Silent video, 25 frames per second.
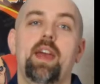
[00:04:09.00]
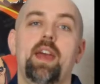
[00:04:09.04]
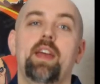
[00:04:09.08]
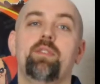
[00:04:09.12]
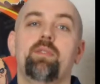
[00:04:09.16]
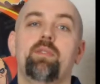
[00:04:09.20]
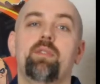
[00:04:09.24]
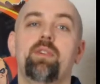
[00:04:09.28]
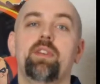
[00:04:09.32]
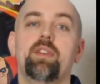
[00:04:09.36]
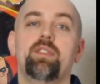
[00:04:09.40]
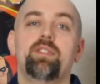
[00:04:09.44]
it's
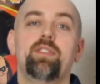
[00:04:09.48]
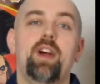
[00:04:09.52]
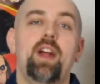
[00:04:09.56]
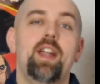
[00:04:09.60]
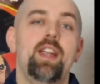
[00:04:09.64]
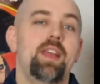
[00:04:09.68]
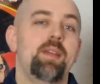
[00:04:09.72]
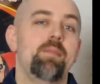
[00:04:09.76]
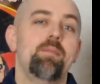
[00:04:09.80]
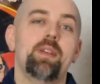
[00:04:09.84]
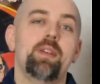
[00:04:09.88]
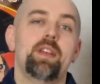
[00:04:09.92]
really
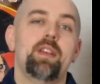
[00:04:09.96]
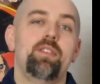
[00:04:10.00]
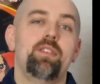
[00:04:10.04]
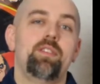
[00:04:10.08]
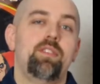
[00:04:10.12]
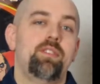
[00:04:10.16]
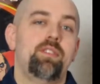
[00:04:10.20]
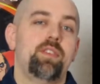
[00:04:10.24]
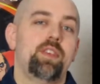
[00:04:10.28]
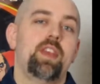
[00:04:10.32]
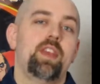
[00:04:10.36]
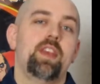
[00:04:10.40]
exciting because
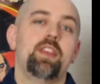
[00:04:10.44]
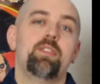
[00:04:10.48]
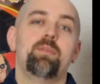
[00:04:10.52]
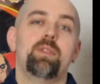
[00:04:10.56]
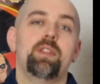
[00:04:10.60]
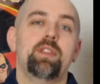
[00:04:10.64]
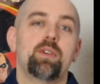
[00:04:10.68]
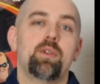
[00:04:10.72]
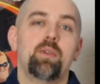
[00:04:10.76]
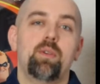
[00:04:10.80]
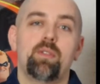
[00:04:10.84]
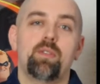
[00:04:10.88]
he's in Kingsman
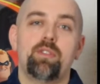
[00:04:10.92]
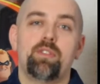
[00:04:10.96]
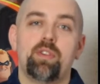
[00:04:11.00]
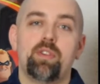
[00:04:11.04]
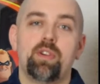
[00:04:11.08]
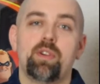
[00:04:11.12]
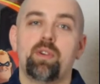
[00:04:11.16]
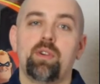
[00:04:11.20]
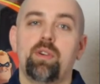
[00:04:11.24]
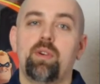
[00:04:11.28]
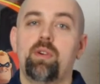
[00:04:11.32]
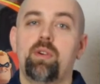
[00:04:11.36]
the Golden
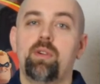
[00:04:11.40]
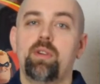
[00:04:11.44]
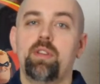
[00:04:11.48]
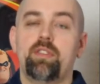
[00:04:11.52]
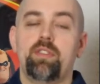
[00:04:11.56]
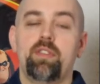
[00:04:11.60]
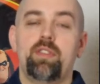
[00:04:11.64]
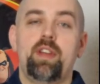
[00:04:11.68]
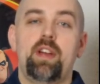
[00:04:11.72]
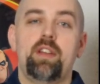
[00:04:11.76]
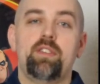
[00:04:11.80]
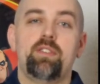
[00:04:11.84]
Circle. He's
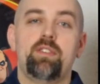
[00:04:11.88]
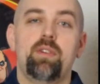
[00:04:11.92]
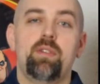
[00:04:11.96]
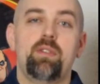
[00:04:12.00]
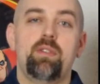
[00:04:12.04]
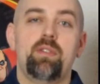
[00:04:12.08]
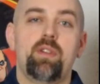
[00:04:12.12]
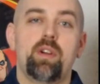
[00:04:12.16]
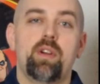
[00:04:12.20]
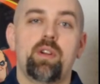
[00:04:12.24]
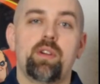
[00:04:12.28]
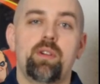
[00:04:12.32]
in that show
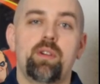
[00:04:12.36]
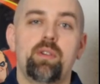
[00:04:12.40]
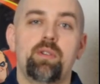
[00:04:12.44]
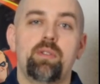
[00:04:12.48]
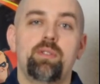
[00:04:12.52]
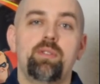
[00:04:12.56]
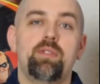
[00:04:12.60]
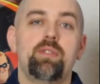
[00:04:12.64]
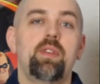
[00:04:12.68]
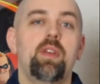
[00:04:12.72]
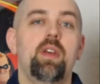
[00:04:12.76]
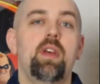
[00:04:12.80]

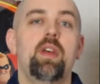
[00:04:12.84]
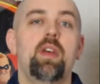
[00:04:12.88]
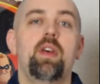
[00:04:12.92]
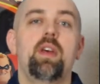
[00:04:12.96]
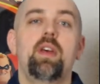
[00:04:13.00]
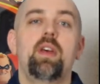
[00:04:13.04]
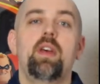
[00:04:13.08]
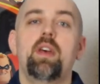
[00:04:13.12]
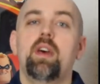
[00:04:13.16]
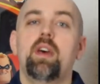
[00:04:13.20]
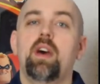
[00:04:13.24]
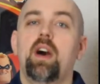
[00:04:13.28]
Narcos.
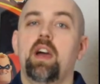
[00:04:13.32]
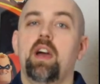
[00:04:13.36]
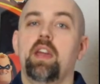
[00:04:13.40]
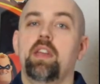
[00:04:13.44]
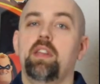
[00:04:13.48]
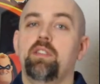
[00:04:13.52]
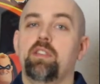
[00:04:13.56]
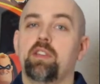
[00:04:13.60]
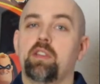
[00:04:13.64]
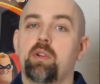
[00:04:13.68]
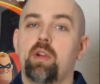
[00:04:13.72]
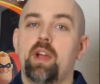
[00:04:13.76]

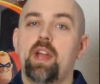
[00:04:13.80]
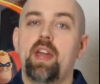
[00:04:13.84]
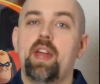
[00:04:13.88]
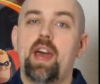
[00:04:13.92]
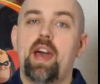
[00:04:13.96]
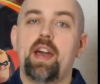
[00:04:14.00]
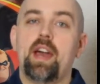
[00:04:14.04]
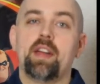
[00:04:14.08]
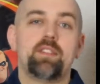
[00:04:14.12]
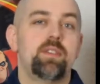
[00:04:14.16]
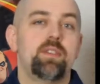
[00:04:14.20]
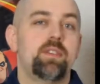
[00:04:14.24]
He's a great
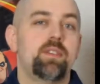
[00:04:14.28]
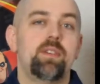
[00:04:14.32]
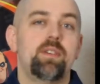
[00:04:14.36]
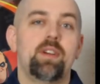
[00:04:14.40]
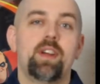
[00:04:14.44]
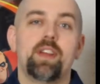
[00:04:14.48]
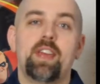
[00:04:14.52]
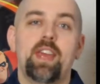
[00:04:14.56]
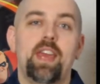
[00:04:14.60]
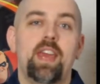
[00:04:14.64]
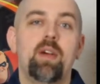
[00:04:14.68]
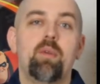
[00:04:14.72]
actor.
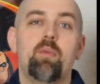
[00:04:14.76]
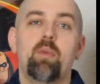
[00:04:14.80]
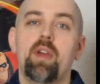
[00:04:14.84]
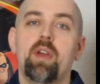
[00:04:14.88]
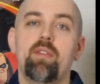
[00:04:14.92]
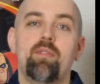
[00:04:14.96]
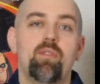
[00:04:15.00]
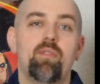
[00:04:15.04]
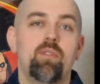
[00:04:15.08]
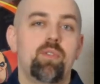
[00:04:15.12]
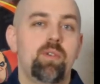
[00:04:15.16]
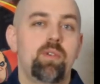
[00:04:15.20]
I can't
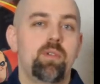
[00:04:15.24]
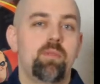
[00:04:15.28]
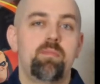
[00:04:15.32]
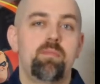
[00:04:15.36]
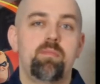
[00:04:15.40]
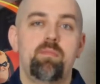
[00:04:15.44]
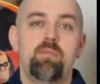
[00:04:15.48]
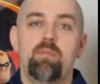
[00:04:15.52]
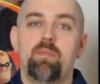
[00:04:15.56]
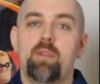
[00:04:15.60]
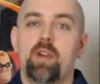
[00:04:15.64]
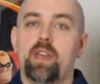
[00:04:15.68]
wait for him.
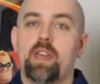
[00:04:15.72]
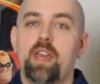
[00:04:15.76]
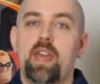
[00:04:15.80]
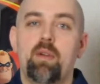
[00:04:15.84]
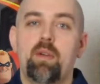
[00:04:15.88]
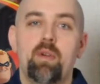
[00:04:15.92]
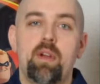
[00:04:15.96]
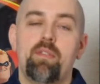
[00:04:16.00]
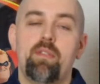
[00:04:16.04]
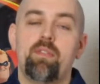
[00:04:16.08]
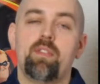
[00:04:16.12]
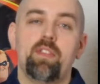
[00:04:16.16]
I can't
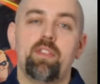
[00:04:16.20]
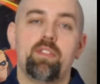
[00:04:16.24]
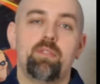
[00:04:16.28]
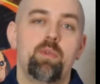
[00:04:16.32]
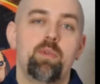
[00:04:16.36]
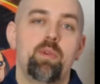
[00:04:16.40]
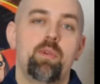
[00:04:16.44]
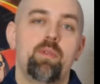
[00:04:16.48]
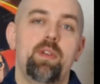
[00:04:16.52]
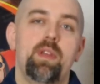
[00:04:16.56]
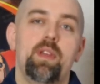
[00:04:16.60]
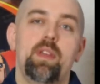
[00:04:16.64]
wait for this
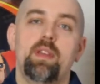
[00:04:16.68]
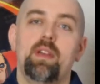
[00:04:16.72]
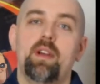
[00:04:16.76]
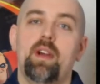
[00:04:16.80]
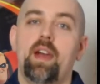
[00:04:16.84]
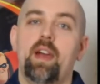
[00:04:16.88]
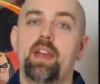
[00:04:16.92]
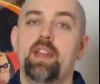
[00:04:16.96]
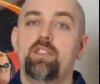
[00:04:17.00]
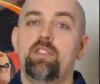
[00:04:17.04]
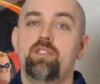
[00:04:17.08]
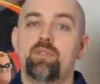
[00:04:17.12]
movie.
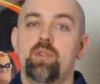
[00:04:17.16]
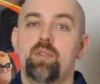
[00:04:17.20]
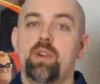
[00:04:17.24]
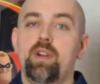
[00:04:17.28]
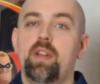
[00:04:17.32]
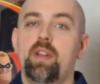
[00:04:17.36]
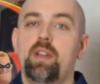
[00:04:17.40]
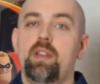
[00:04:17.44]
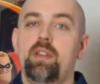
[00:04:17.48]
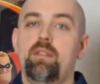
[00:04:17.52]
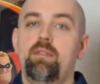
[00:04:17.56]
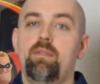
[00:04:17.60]
I
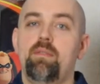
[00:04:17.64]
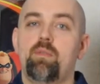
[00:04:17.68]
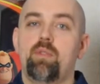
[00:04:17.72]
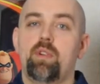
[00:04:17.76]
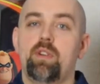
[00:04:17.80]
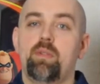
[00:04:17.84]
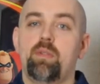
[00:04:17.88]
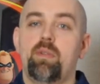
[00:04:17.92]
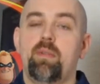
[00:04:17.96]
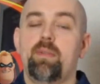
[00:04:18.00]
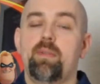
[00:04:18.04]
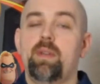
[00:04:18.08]
enjoyed
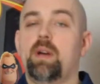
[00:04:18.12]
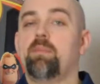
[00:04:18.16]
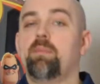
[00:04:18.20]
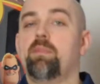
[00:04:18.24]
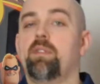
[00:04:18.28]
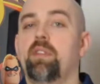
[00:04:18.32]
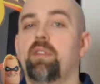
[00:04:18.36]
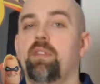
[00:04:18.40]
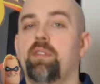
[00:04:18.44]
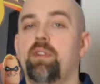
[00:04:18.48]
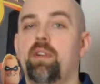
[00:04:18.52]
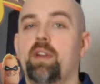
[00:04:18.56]
Wonder Woman up
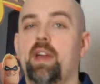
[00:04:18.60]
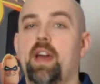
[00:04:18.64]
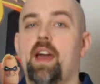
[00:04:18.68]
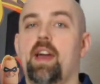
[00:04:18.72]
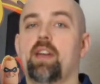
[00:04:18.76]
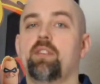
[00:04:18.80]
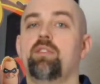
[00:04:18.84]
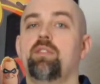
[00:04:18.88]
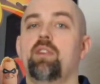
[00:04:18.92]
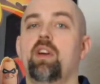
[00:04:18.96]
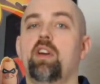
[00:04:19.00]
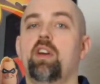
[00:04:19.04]
to the third
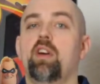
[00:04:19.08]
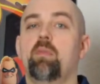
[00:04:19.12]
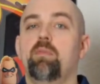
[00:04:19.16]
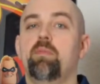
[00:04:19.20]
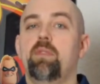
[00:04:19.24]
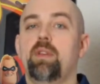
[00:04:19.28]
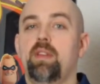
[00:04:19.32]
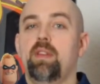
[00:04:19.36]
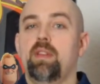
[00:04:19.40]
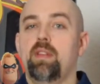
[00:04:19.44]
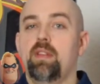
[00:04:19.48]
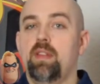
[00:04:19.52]
act, so I hope
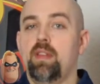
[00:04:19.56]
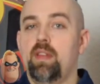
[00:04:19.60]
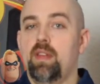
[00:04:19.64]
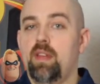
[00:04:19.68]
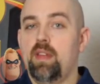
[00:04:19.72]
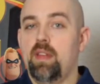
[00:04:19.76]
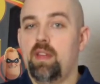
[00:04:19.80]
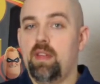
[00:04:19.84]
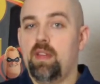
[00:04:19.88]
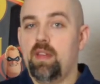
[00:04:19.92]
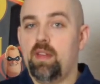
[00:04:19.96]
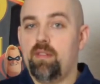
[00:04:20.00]
they
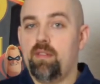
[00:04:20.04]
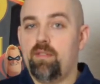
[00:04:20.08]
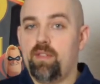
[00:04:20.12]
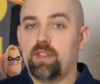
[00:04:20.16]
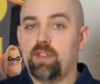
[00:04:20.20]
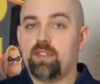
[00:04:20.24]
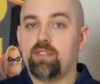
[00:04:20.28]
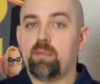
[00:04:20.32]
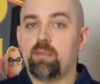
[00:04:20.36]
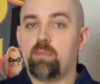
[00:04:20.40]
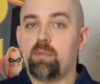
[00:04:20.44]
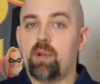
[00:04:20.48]

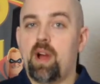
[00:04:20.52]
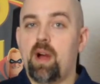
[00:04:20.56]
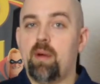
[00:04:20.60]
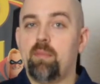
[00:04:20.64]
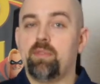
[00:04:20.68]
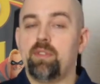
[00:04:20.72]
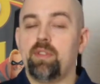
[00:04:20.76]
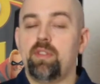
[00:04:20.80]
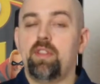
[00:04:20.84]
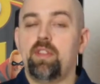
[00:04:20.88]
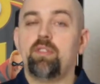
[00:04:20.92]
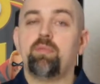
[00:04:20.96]
fix the
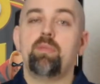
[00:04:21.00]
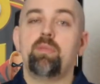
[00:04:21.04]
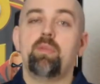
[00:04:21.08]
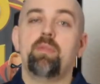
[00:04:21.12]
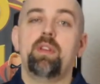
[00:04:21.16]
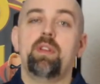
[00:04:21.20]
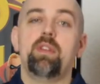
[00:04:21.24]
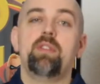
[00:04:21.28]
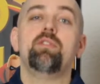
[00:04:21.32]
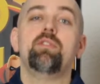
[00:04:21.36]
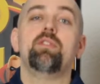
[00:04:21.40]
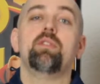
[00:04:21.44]
problems in this
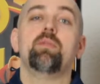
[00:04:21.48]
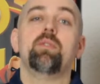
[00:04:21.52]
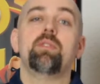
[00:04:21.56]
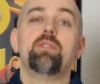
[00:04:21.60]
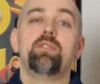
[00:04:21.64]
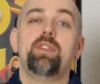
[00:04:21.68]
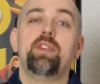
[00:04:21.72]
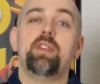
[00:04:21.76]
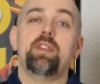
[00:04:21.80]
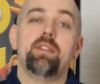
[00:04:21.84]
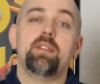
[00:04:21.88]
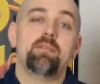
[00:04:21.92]
movie. So we'll
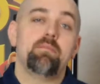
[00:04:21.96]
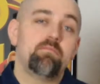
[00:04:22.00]
see.